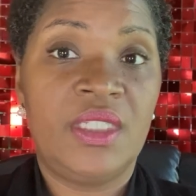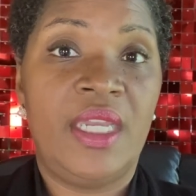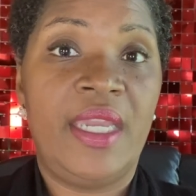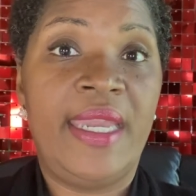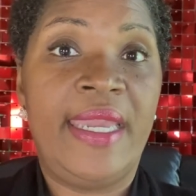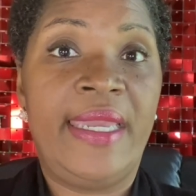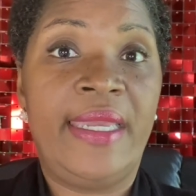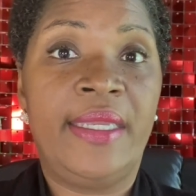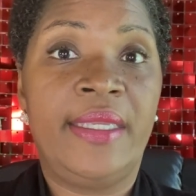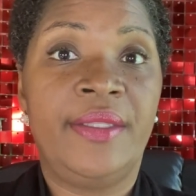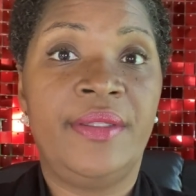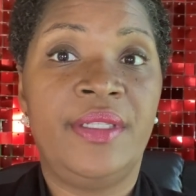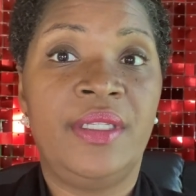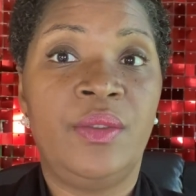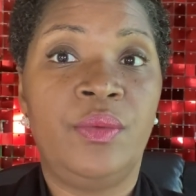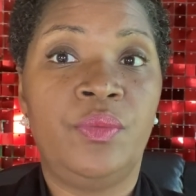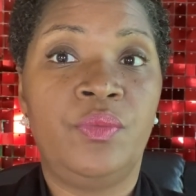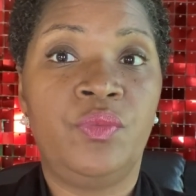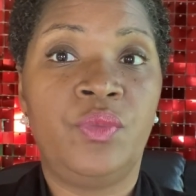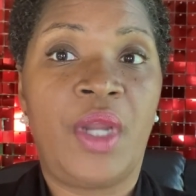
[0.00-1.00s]
And
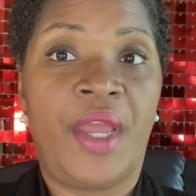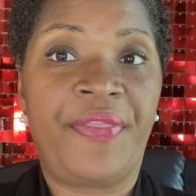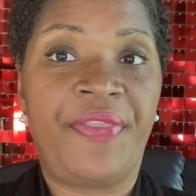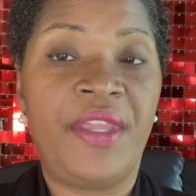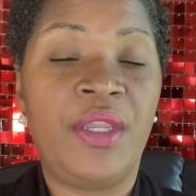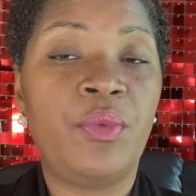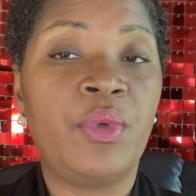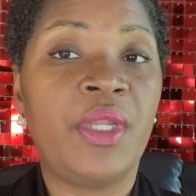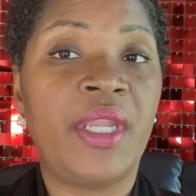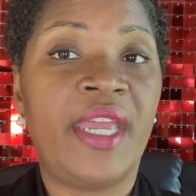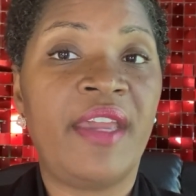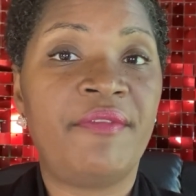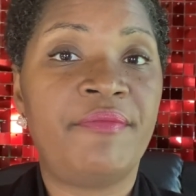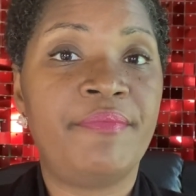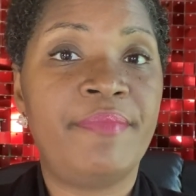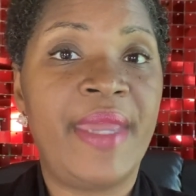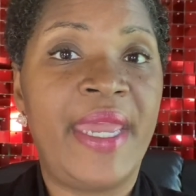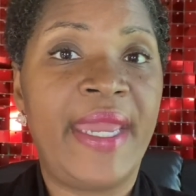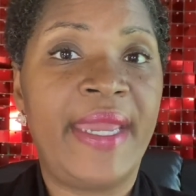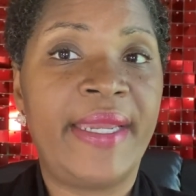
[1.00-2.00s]
then I think we're going to have
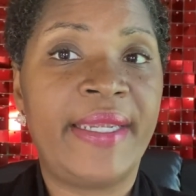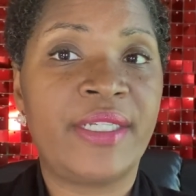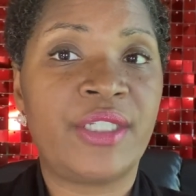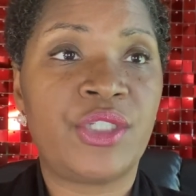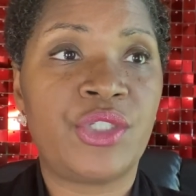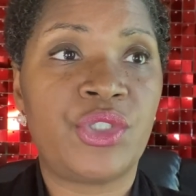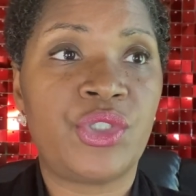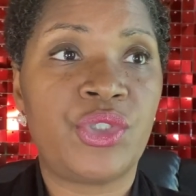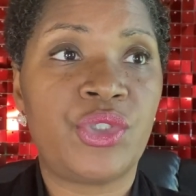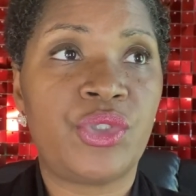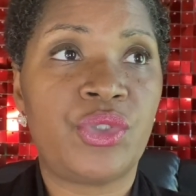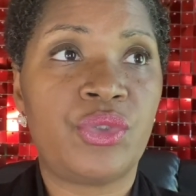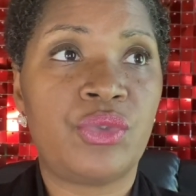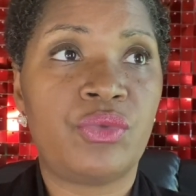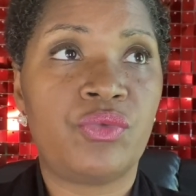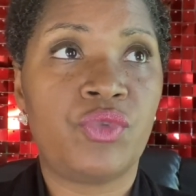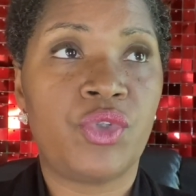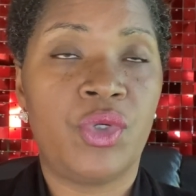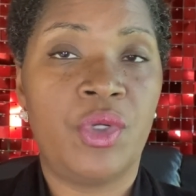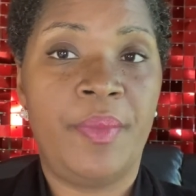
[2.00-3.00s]
mashed
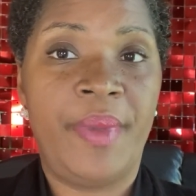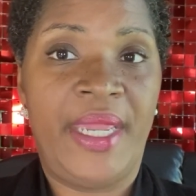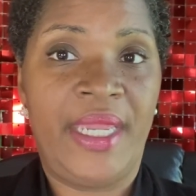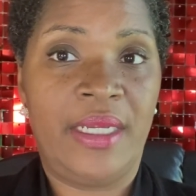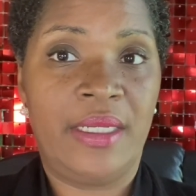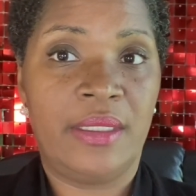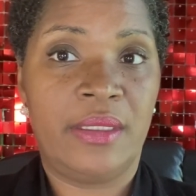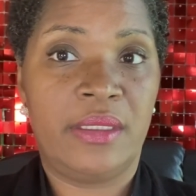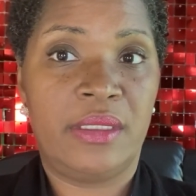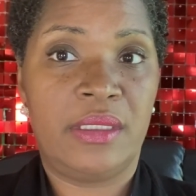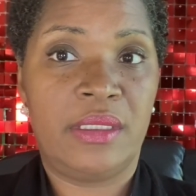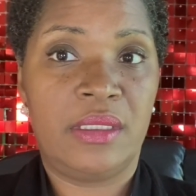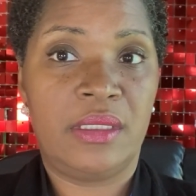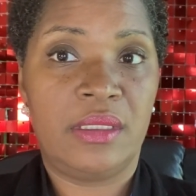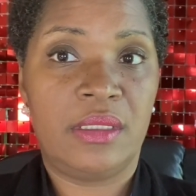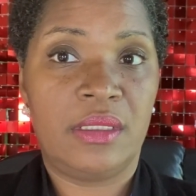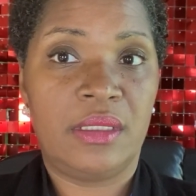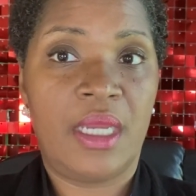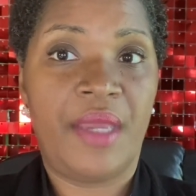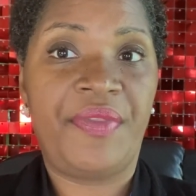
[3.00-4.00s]
rutabagas.
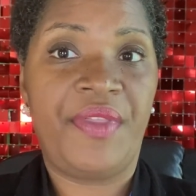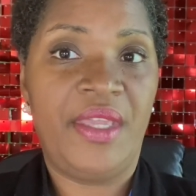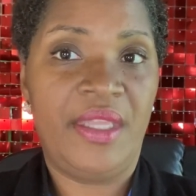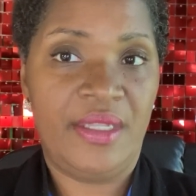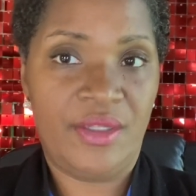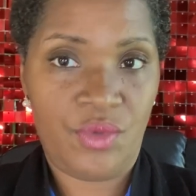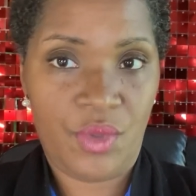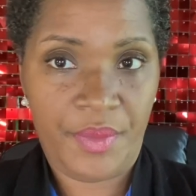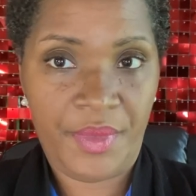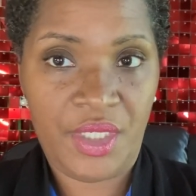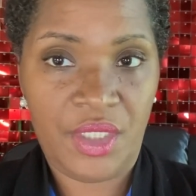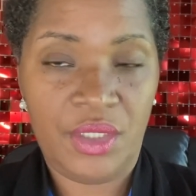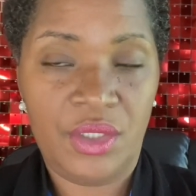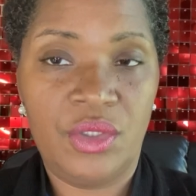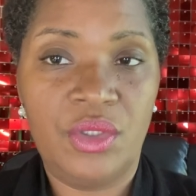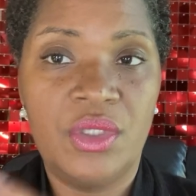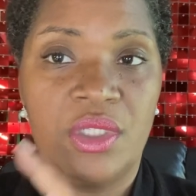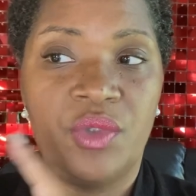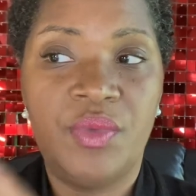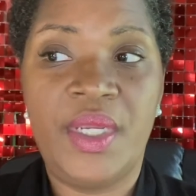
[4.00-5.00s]
I think that's what we're going to do
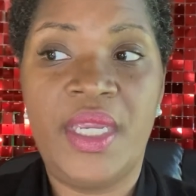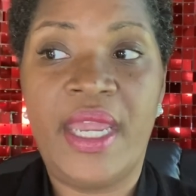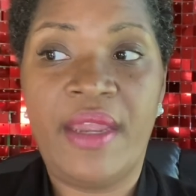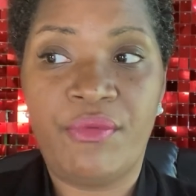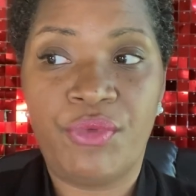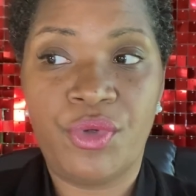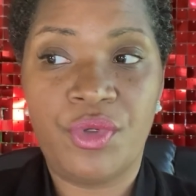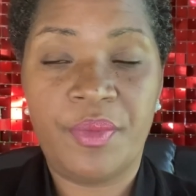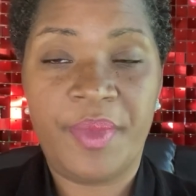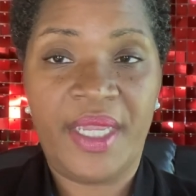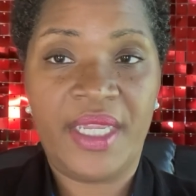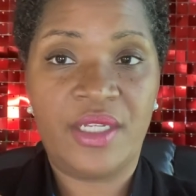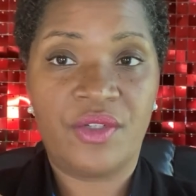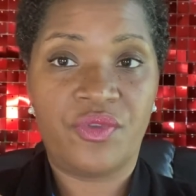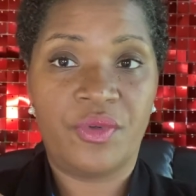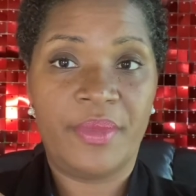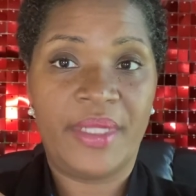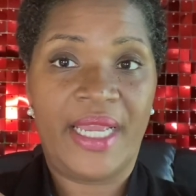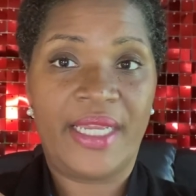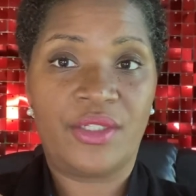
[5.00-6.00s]
because we have rutabagas
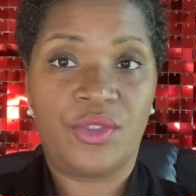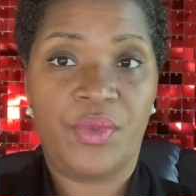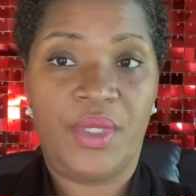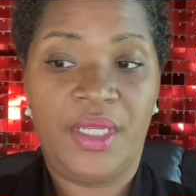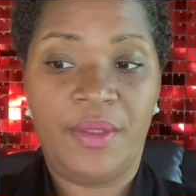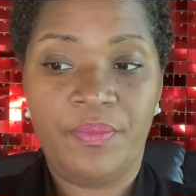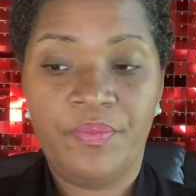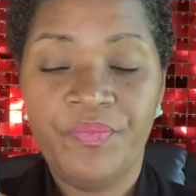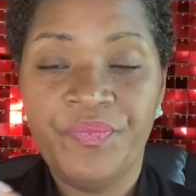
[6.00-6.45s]
from last week.